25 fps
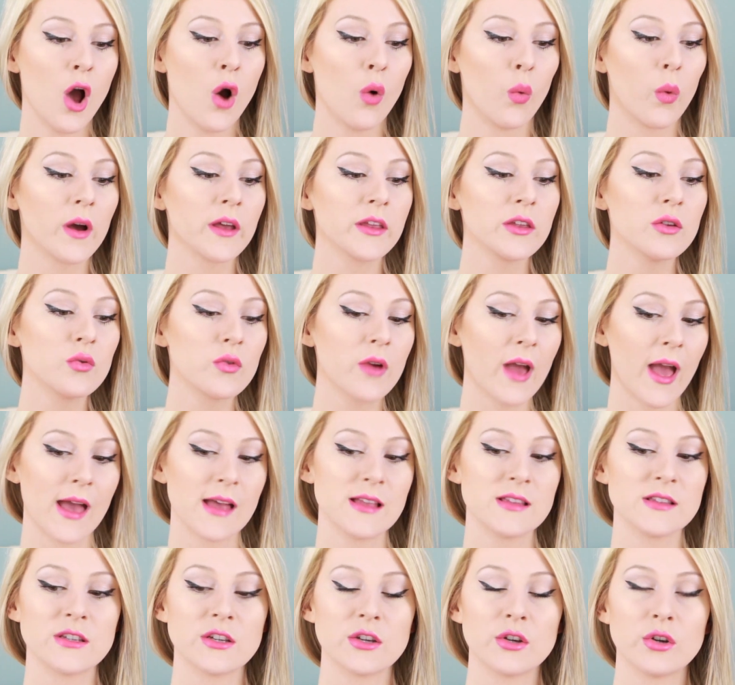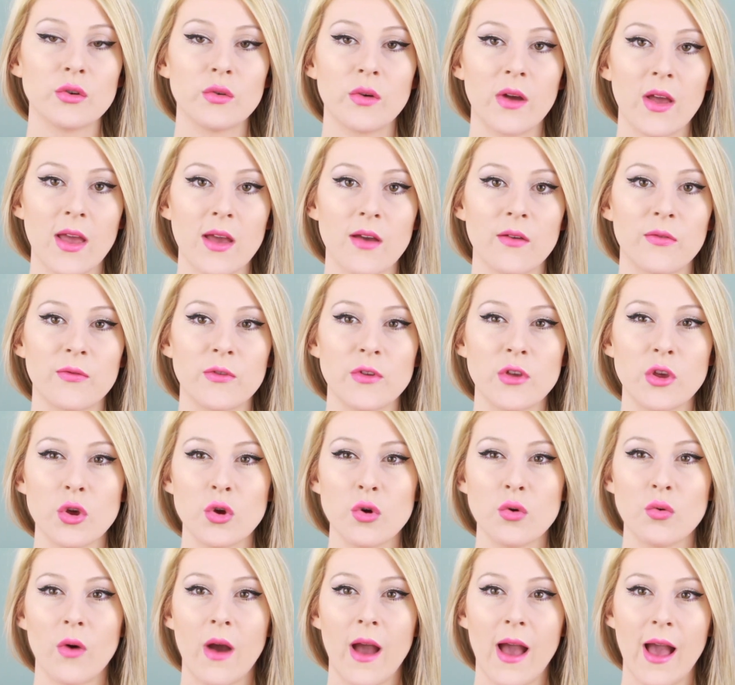What you can do if
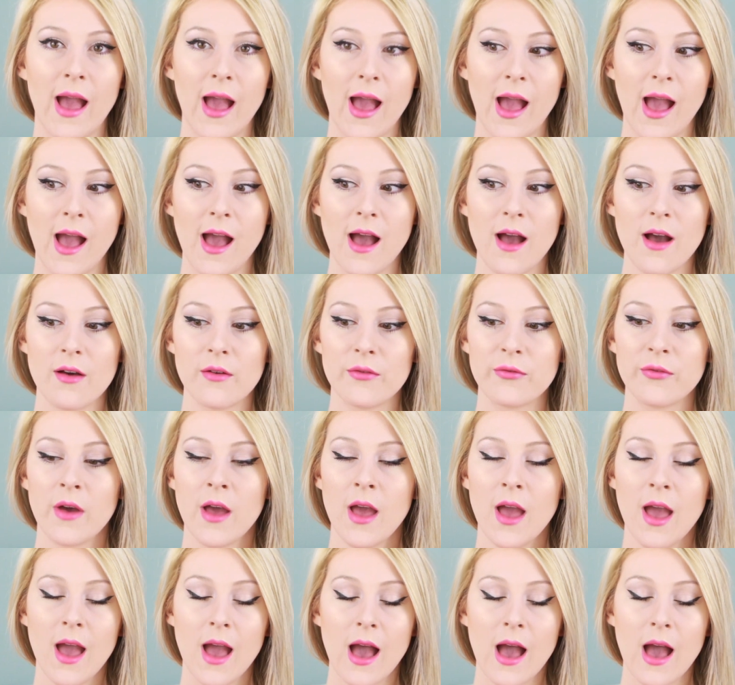you have